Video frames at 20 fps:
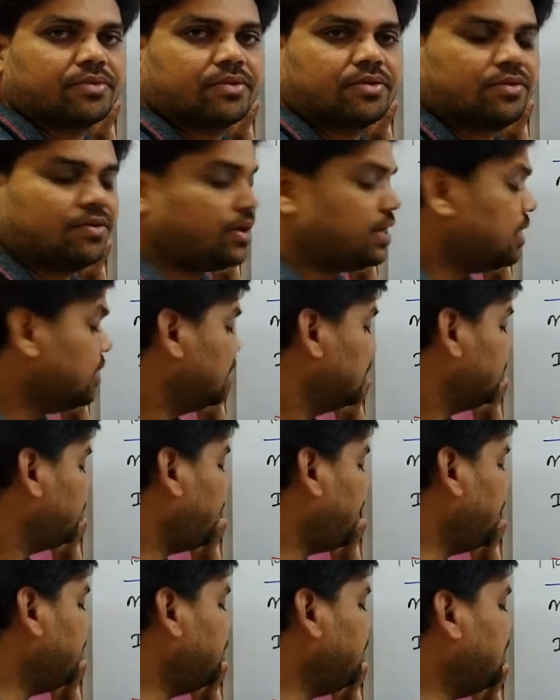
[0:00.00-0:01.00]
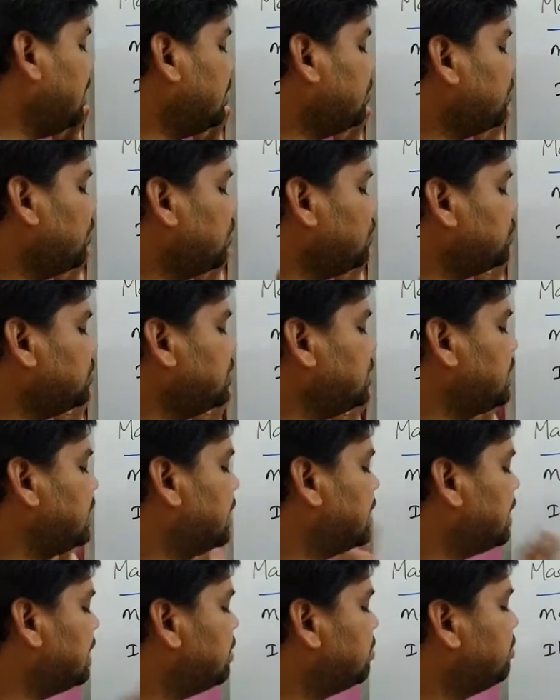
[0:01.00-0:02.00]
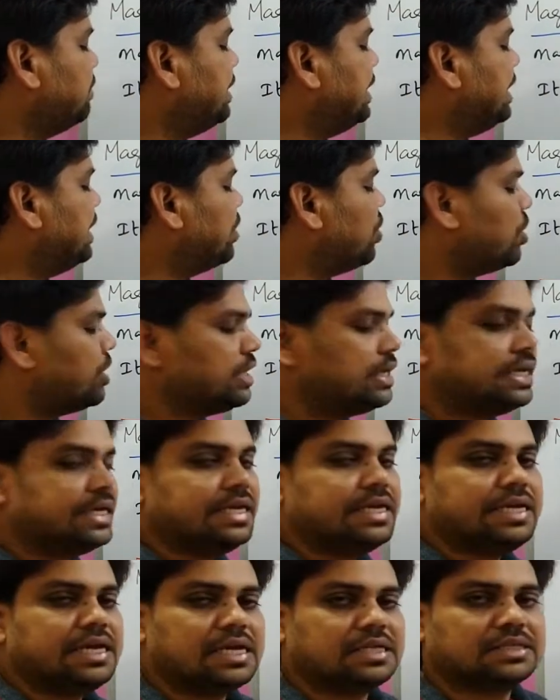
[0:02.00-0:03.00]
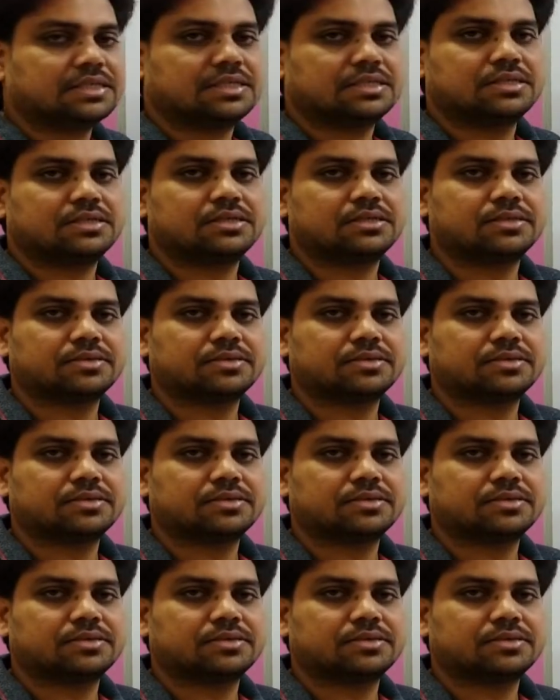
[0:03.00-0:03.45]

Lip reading: Okay, pi b equal to integral b dot ds.